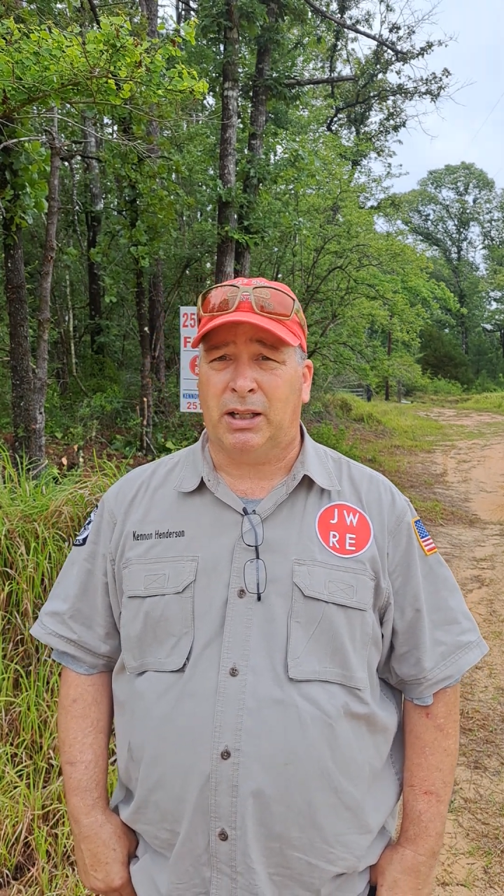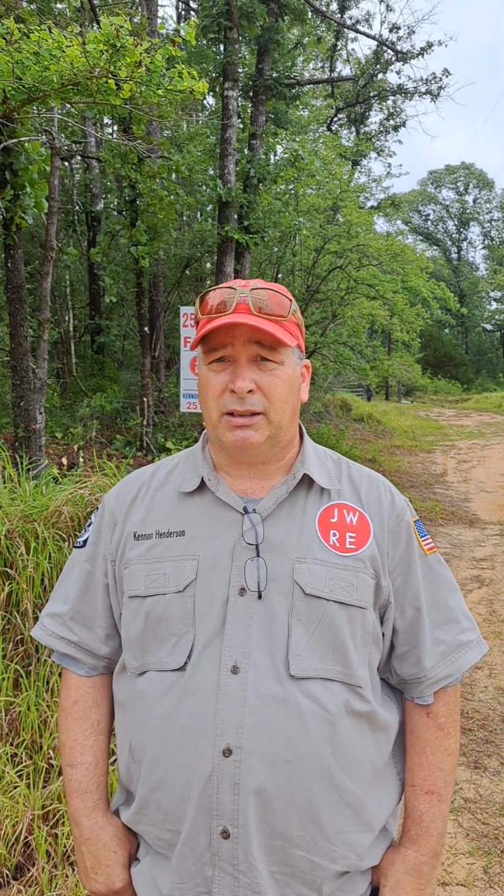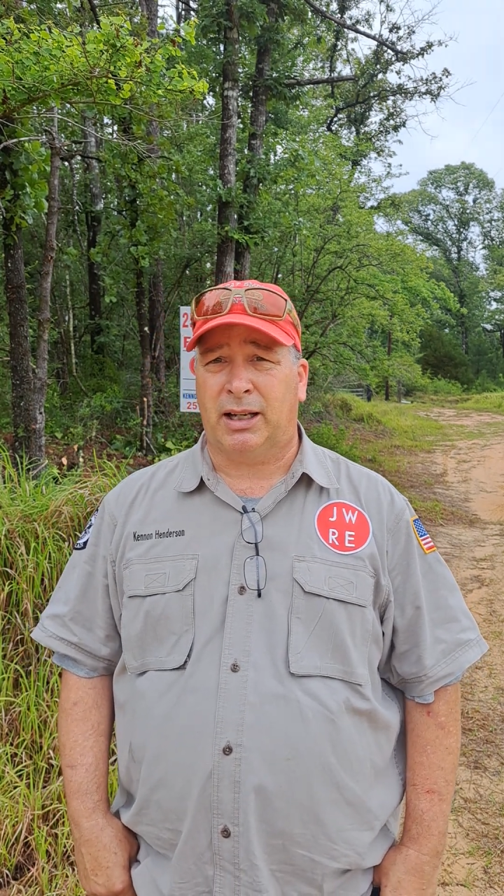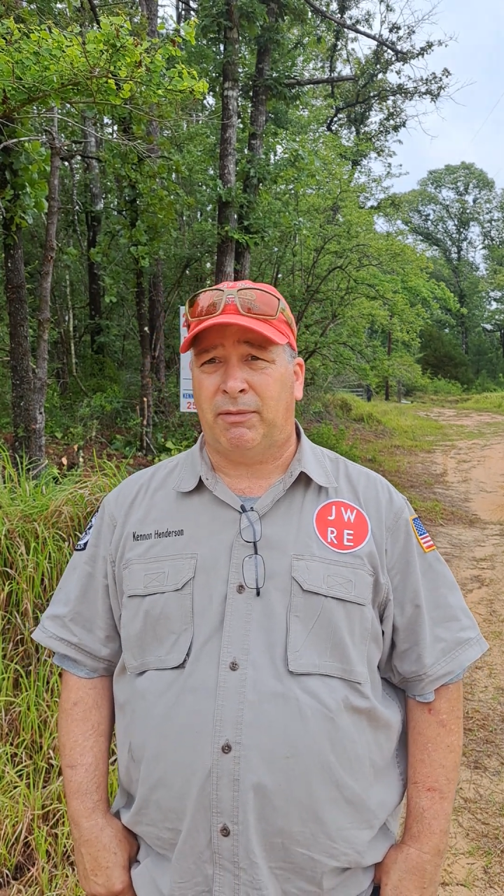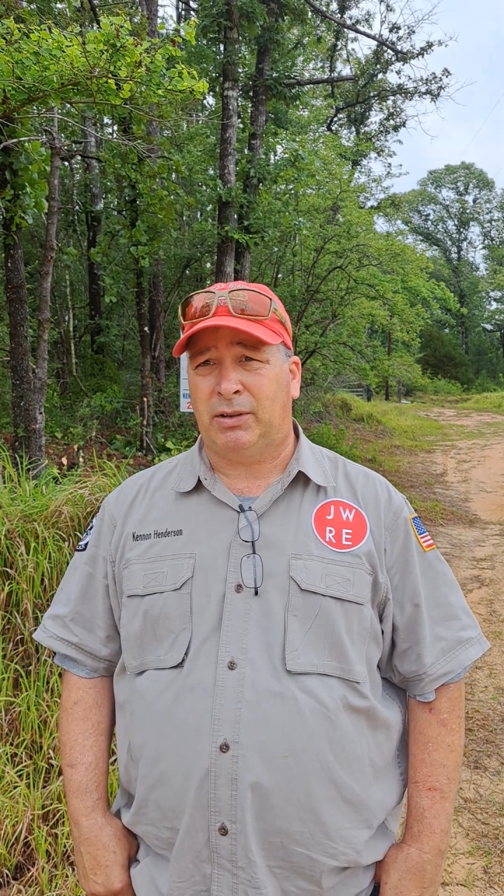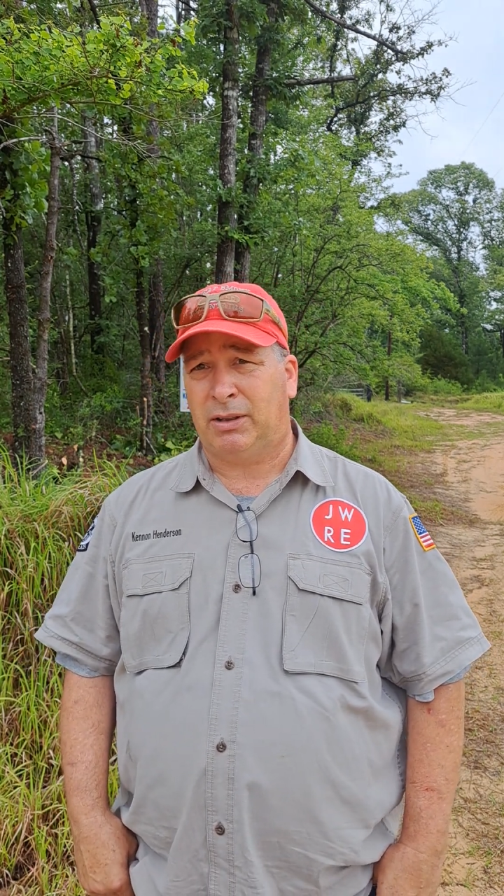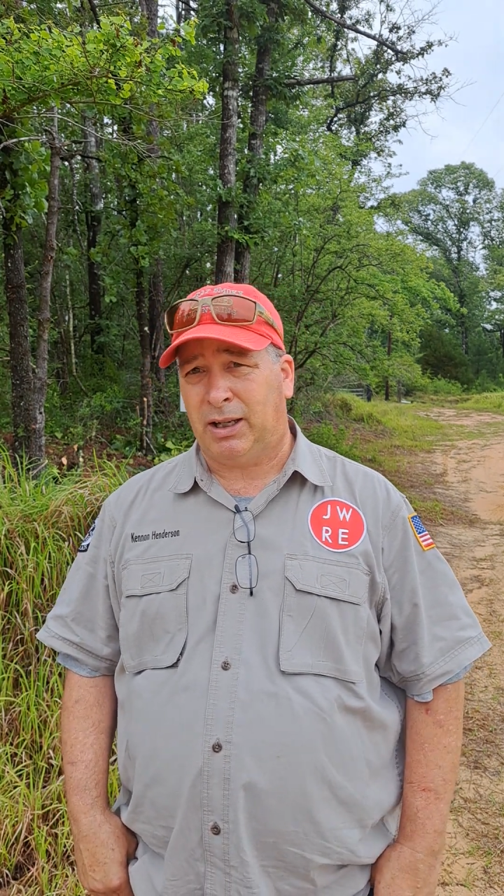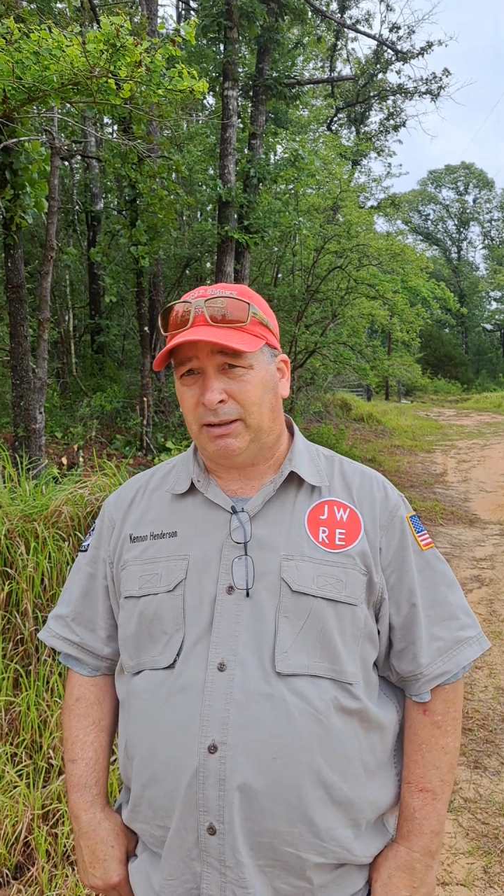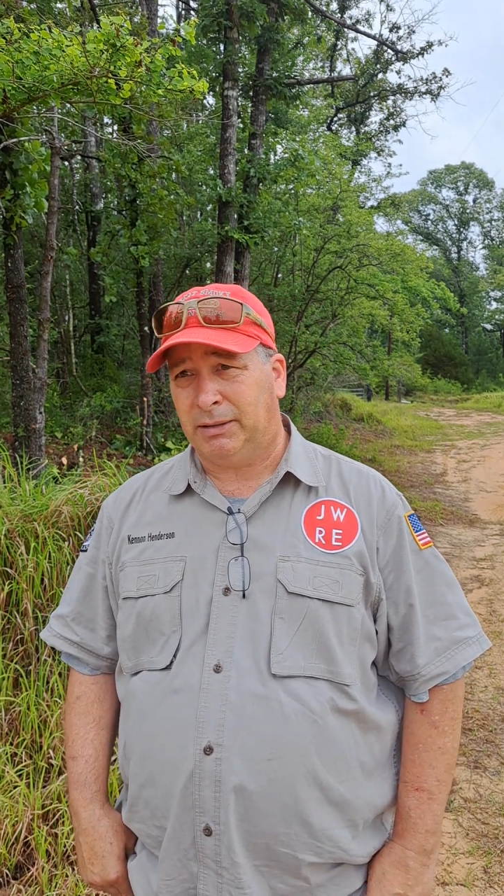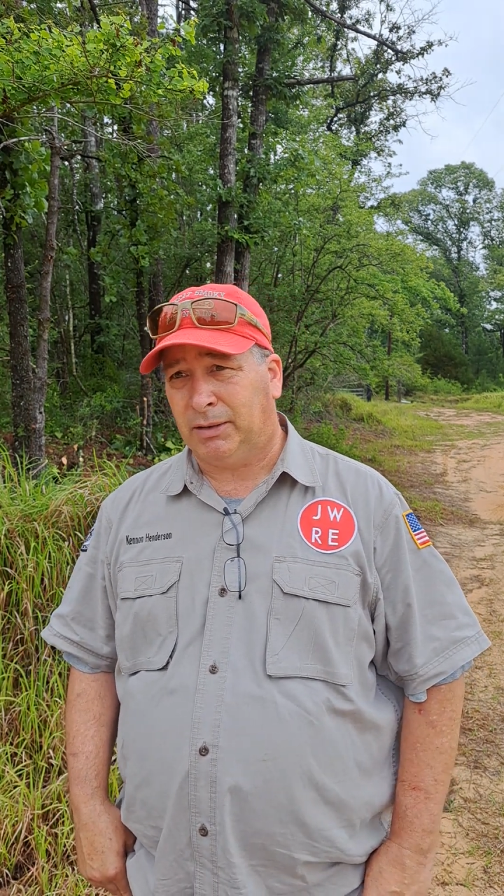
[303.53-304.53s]
because I've,
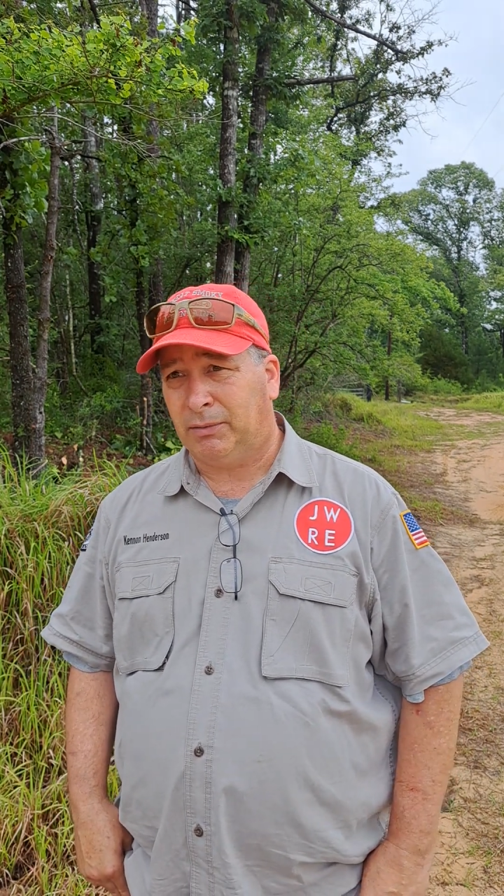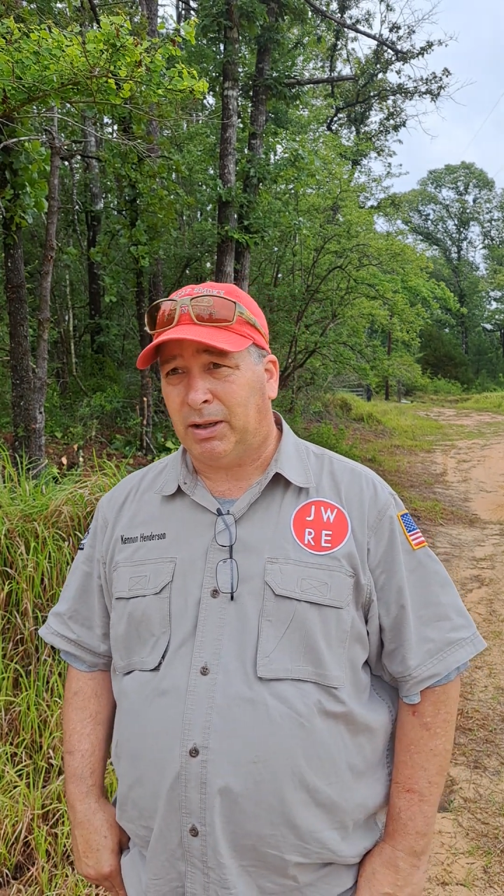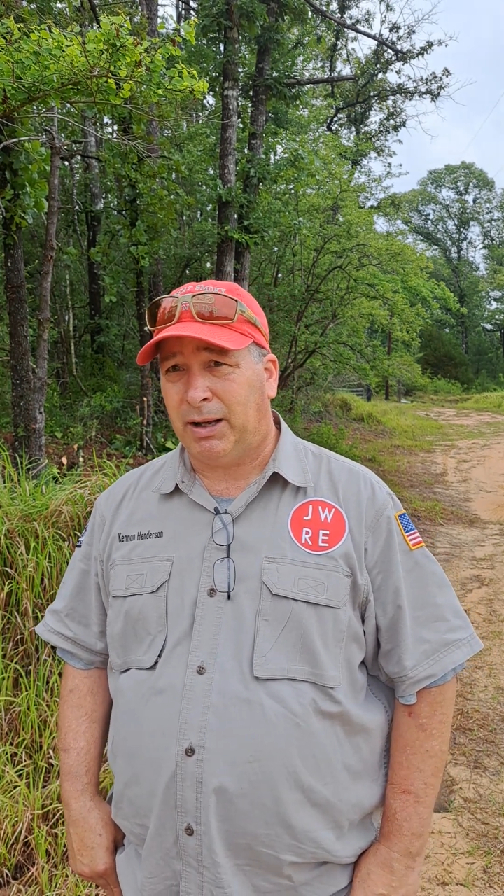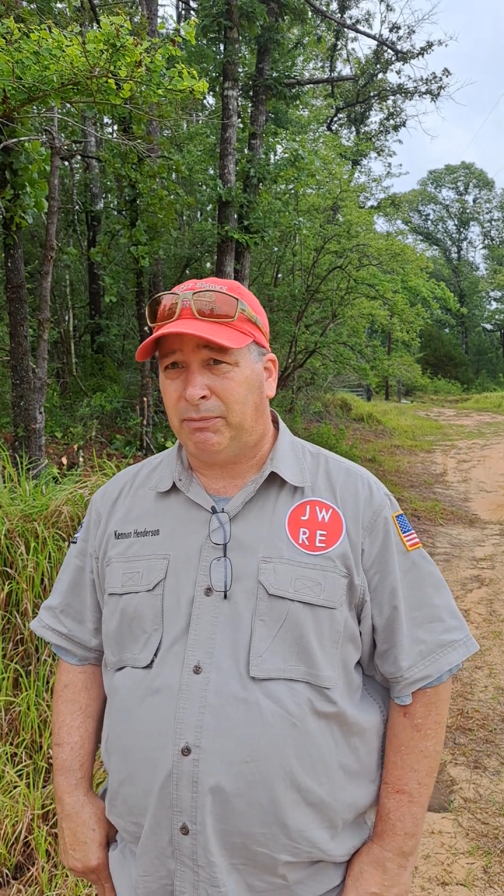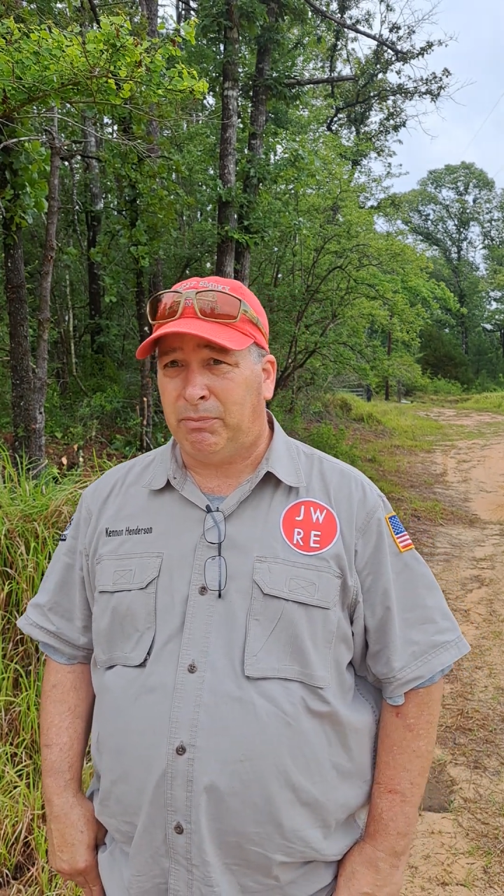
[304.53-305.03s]
I, you know, I've